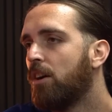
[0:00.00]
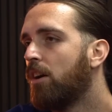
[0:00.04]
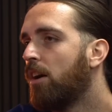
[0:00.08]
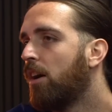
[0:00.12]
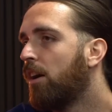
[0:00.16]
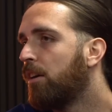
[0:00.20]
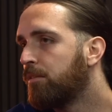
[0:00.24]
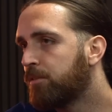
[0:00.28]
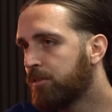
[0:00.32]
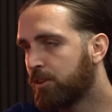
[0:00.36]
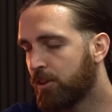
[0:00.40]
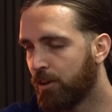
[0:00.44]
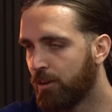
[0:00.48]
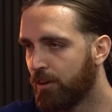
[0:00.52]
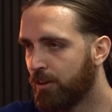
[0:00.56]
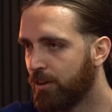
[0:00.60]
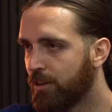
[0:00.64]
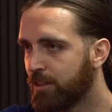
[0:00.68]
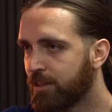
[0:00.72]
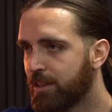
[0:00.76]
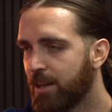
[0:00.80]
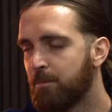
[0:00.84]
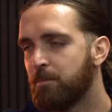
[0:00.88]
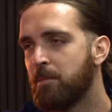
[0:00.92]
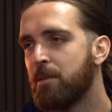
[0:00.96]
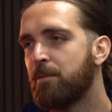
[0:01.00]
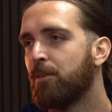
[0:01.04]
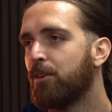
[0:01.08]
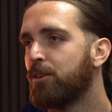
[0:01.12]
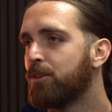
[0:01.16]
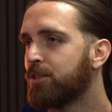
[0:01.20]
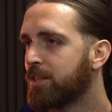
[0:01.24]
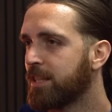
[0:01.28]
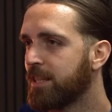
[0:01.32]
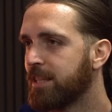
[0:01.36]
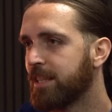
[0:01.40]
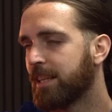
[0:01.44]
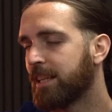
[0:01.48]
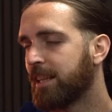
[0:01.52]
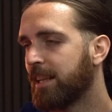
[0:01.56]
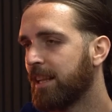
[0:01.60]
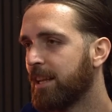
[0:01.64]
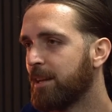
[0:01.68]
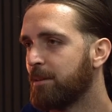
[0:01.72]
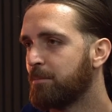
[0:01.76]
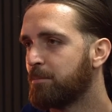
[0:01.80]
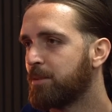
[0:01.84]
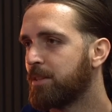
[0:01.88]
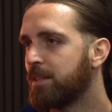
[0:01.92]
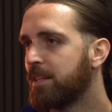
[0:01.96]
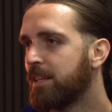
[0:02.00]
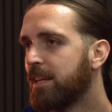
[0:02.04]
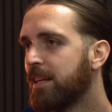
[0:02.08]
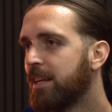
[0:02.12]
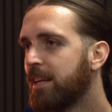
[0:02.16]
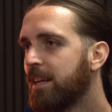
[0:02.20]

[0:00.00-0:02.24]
of course, and we've all seen the clips.